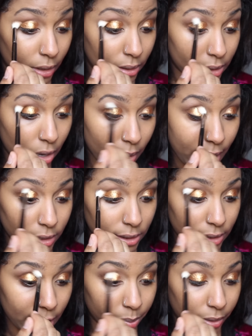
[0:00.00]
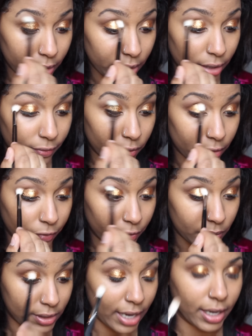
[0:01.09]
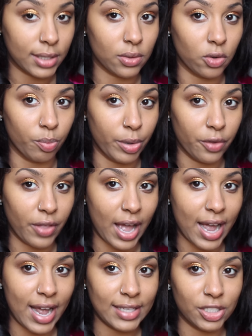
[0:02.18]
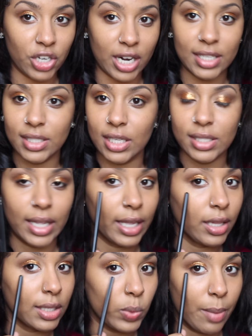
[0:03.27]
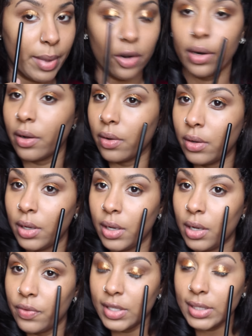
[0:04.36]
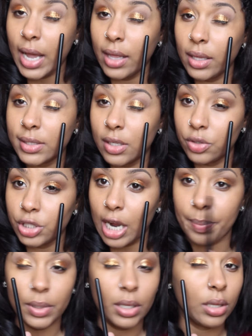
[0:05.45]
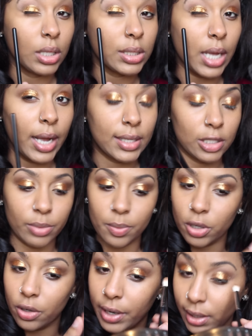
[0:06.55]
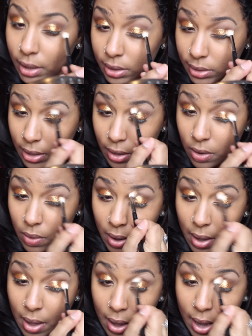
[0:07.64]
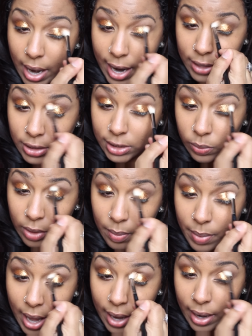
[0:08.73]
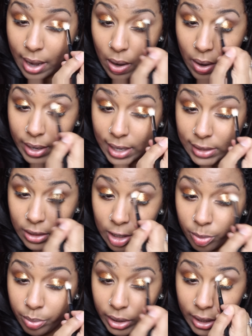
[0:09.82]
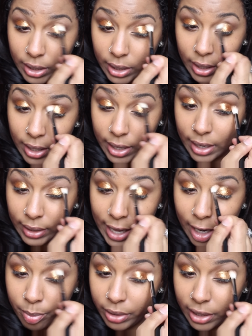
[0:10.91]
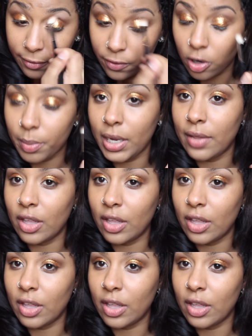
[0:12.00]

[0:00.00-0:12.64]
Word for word: So I just like blended it for a few seconds on both eyes to try to see. So like it looks way better now. This eye looks so choppy and this eye is a little more gradient. So I just went back out and I started blending it and let it blend for me.